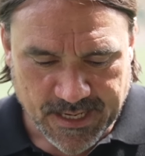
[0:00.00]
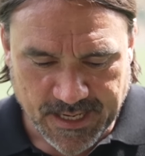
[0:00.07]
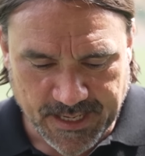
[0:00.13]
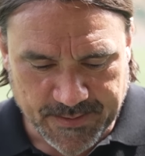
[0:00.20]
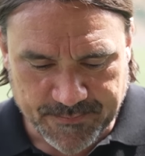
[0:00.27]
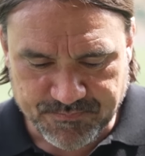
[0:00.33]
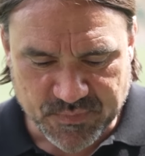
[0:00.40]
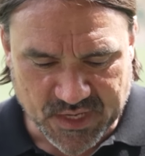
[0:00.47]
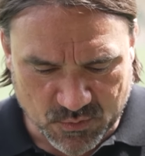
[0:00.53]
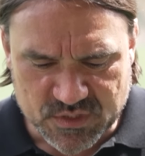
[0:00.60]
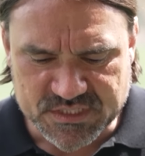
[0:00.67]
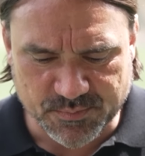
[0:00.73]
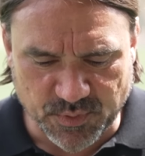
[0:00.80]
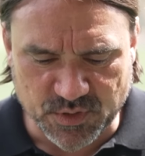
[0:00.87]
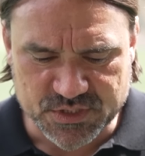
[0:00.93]
It
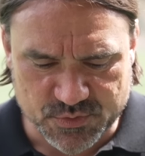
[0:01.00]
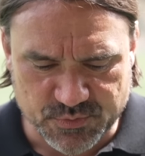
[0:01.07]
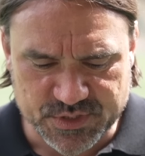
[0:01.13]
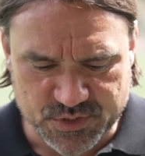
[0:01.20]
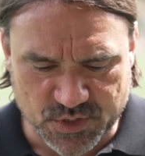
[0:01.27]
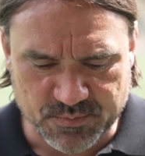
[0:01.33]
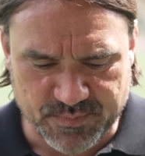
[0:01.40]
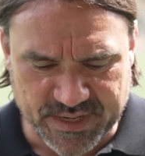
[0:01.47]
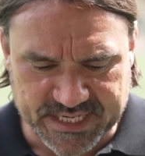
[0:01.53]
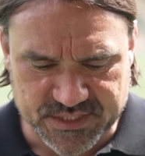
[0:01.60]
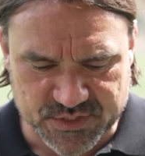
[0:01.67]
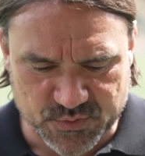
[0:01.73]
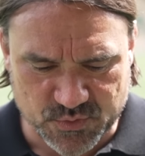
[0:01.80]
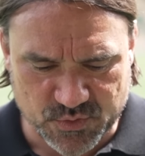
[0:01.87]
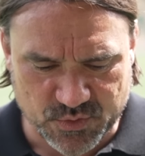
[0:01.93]
was important to return back
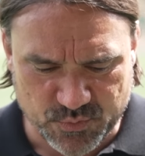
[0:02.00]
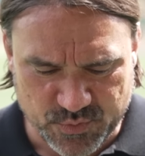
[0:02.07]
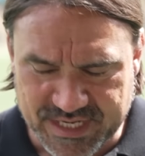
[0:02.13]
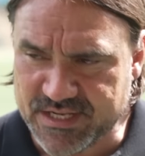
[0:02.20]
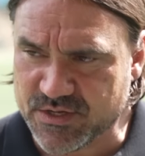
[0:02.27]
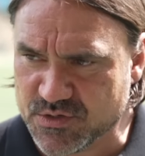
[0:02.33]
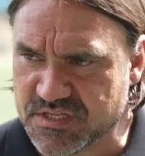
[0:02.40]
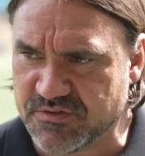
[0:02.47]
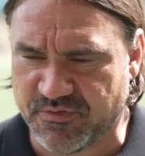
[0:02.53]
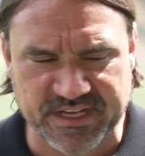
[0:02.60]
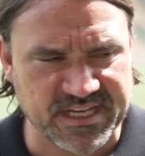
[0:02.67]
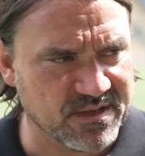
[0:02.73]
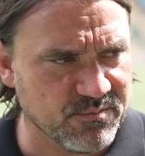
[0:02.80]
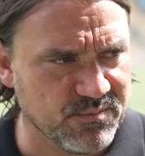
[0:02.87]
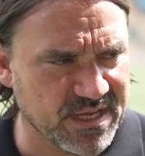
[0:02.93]
to really good
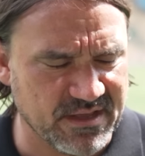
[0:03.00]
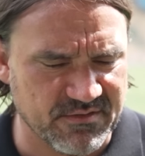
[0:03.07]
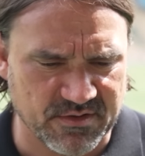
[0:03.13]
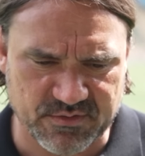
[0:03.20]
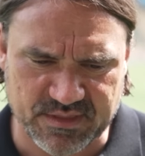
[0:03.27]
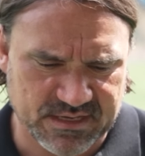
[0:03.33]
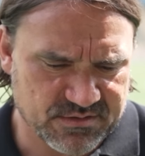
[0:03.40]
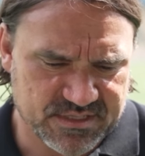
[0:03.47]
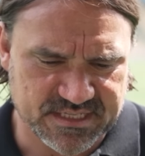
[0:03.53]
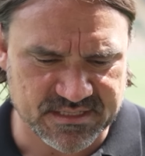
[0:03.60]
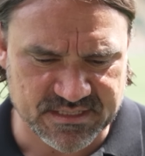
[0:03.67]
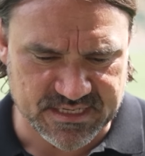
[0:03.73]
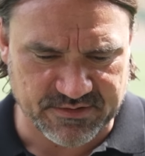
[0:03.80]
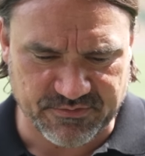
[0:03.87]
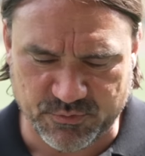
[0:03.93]
defending behavior. They
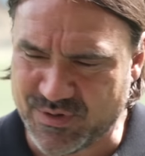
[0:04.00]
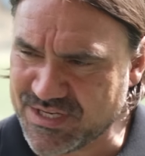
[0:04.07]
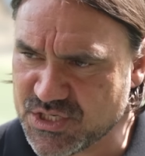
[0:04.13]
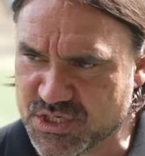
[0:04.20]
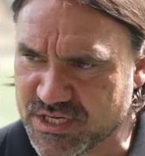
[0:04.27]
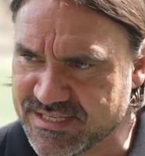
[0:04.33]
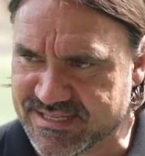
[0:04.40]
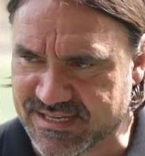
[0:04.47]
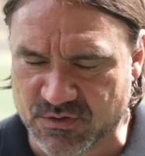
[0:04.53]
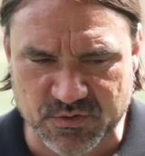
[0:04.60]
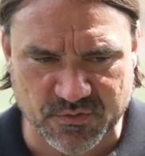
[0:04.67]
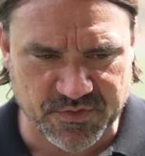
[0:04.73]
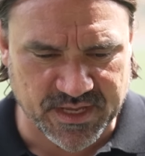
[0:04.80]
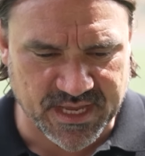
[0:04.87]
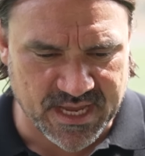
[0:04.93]
didn't have one chance out
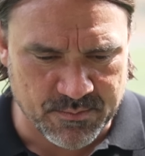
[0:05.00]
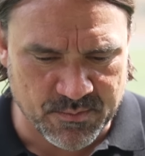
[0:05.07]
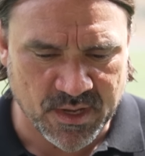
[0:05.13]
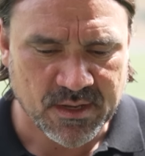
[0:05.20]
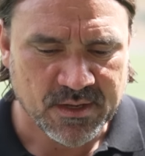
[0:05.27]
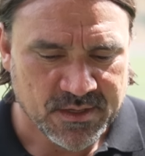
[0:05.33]
of the game.